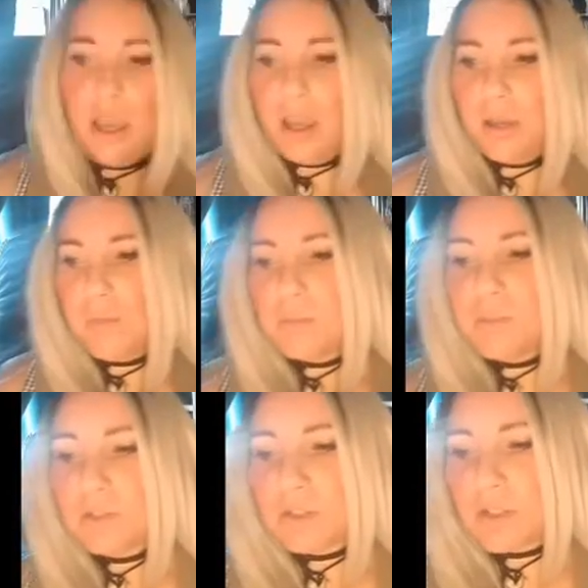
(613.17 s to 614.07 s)
I'm
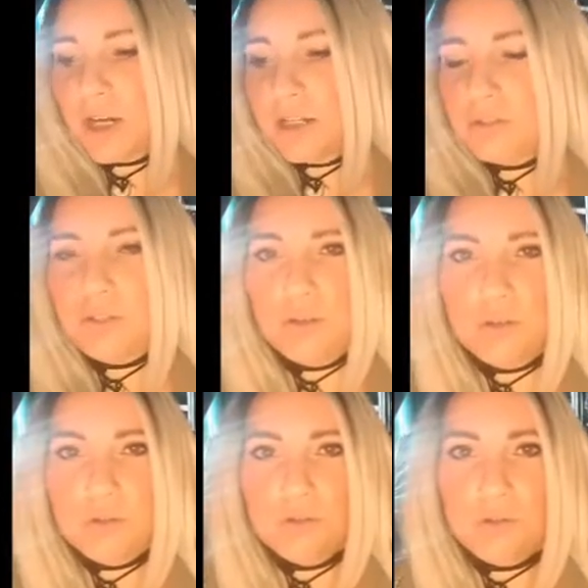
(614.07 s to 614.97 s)
still trying
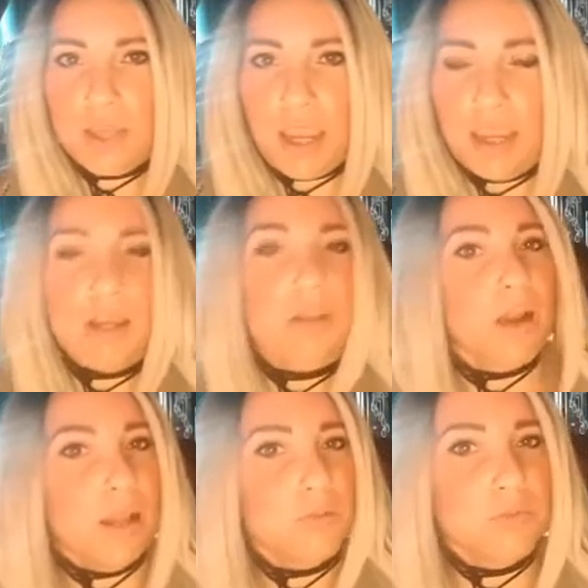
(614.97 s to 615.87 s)
to get
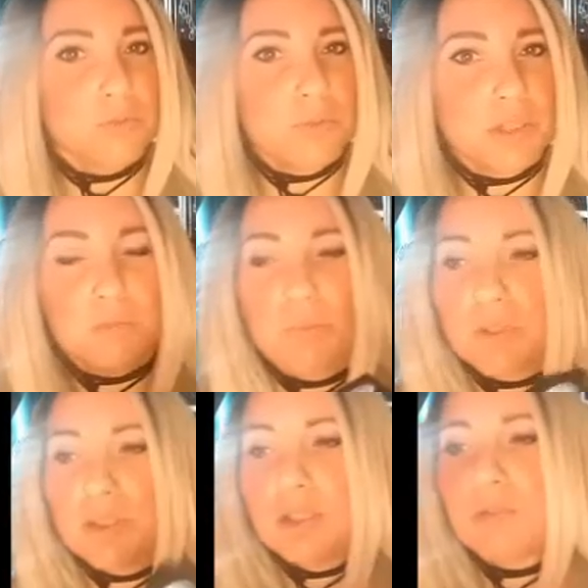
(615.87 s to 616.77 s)
around with
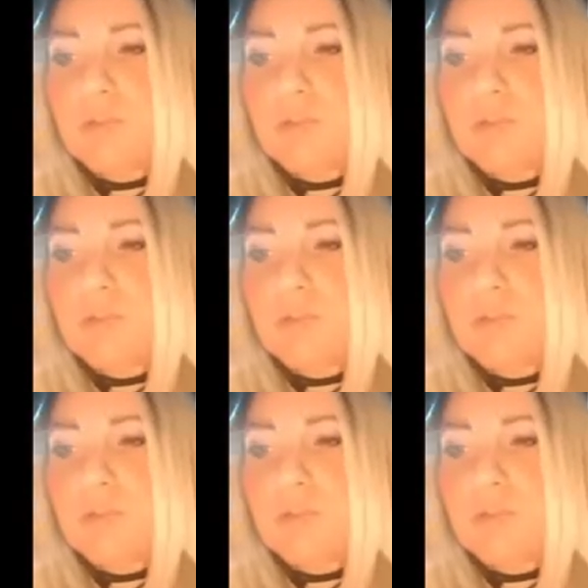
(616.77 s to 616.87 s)
building a